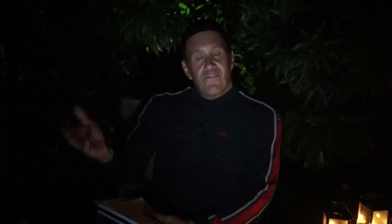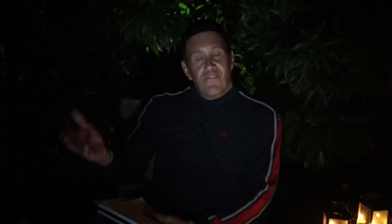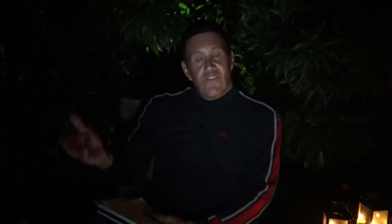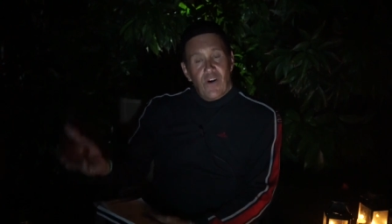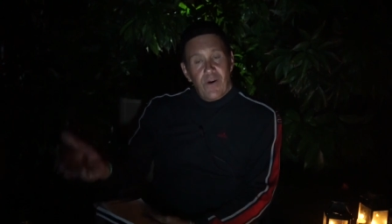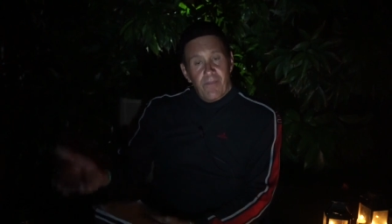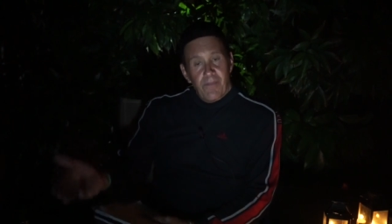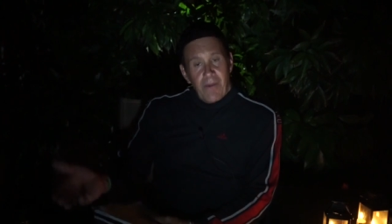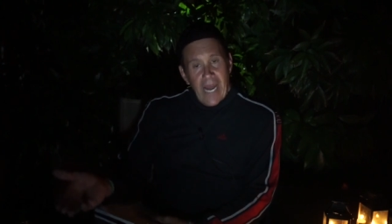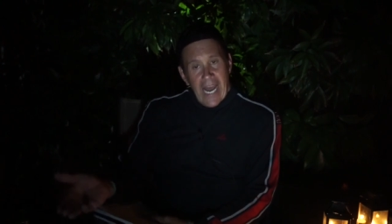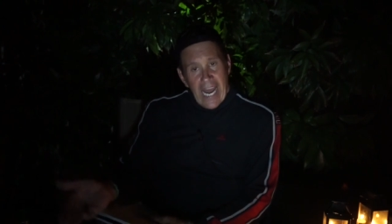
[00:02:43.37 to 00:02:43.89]

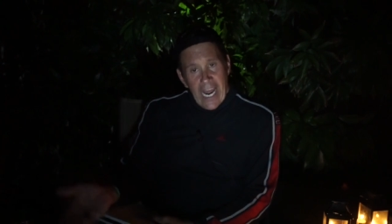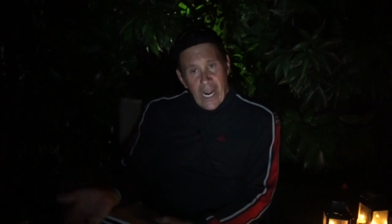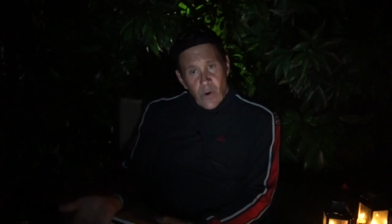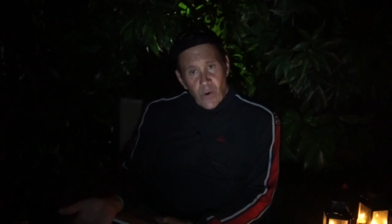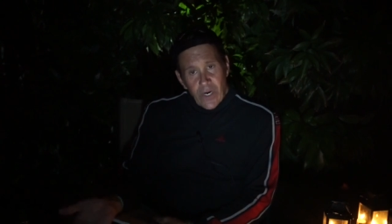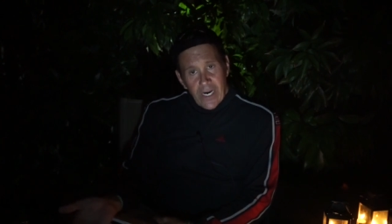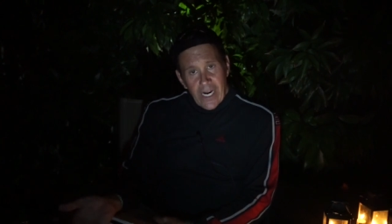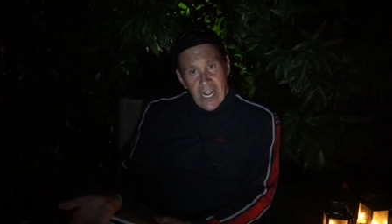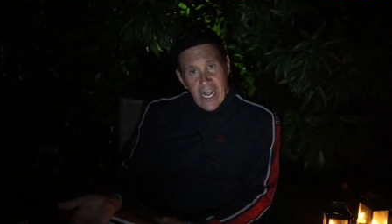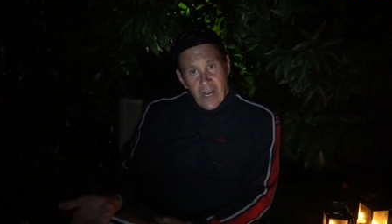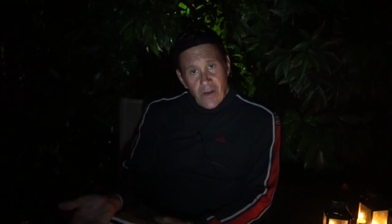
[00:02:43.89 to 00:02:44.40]
from
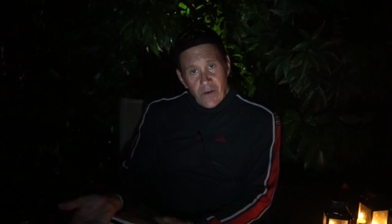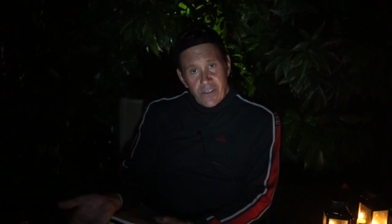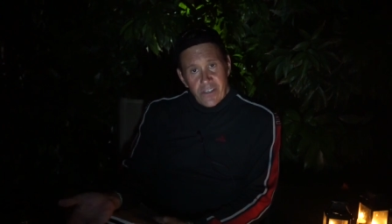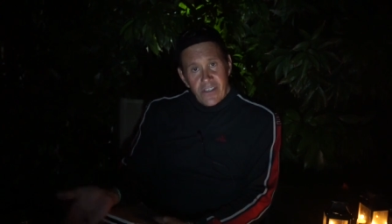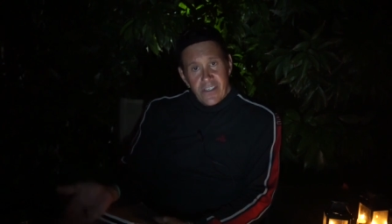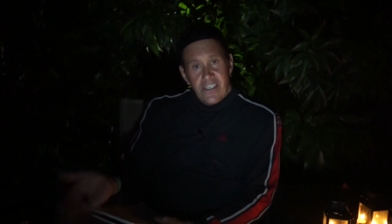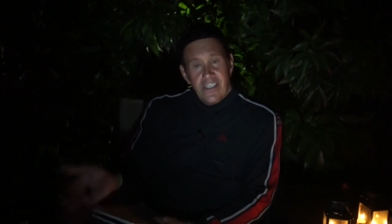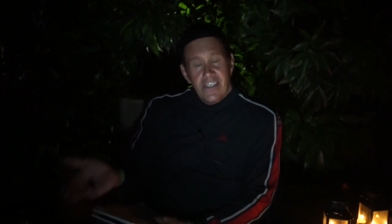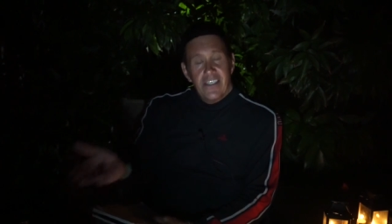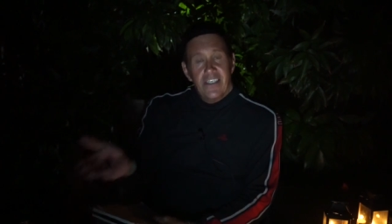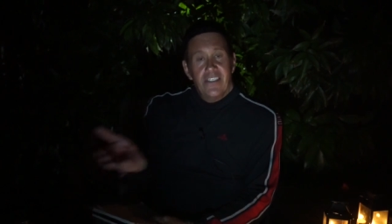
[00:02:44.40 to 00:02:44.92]
our
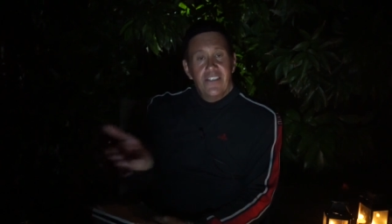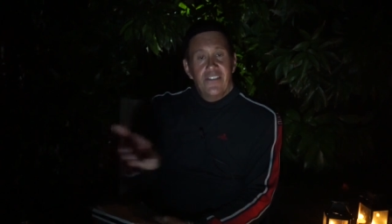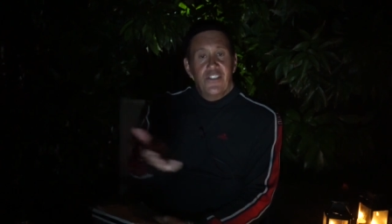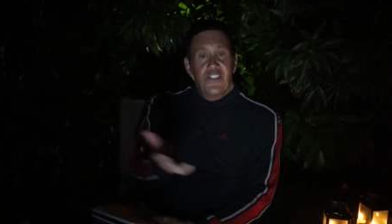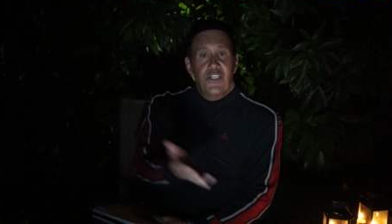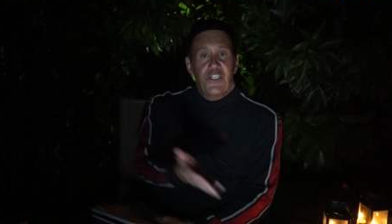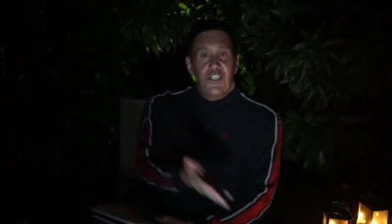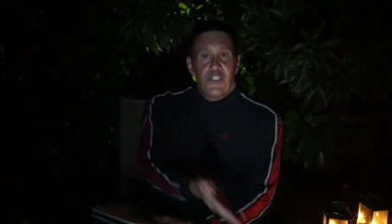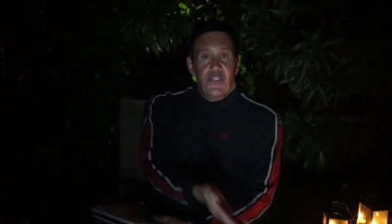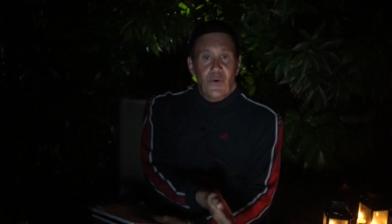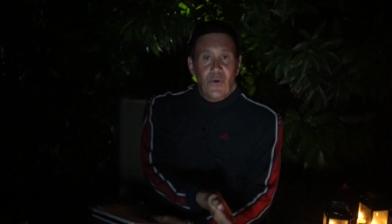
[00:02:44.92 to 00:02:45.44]
house
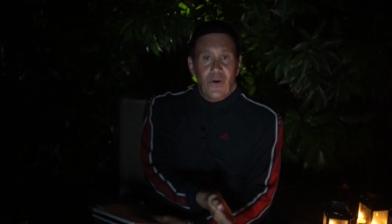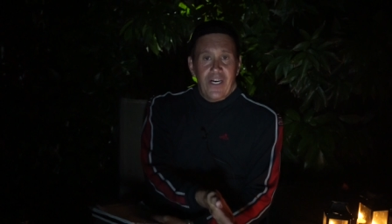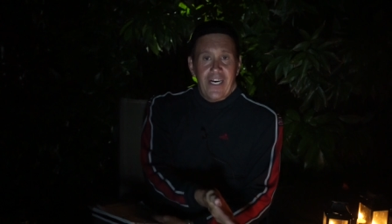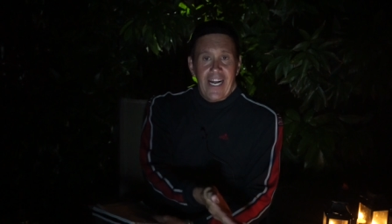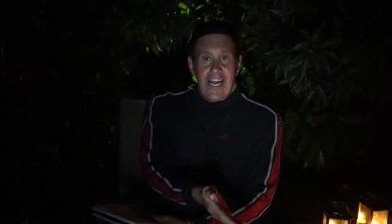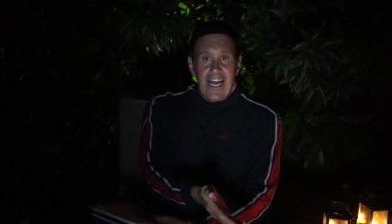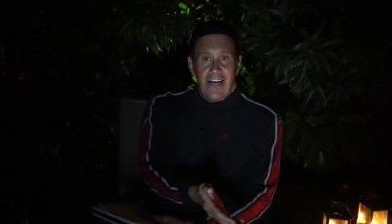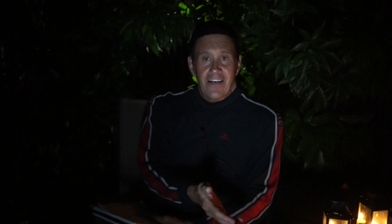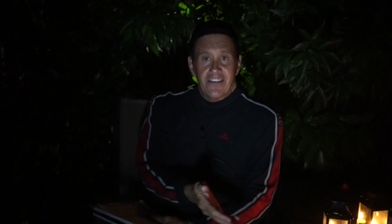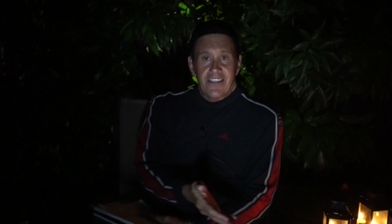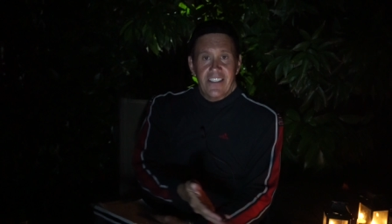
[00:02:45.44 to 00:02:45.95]
to your
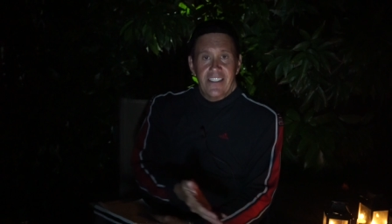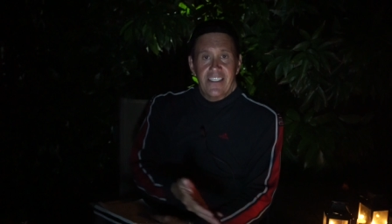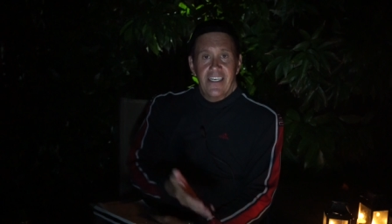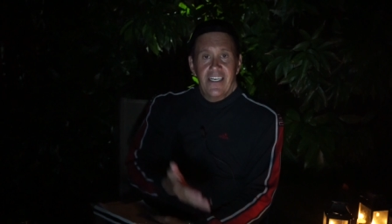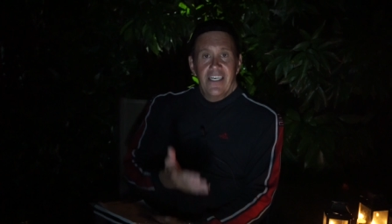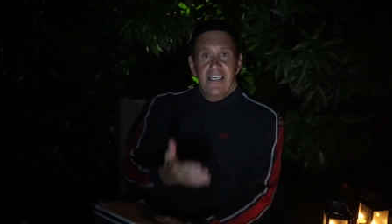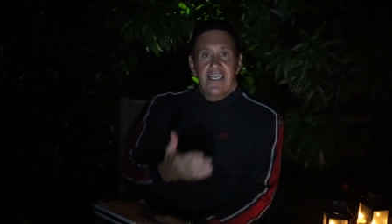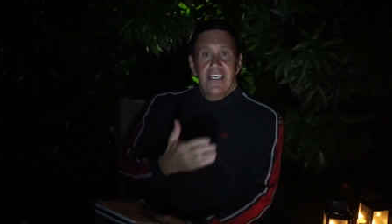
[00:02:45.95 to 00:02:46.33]
house.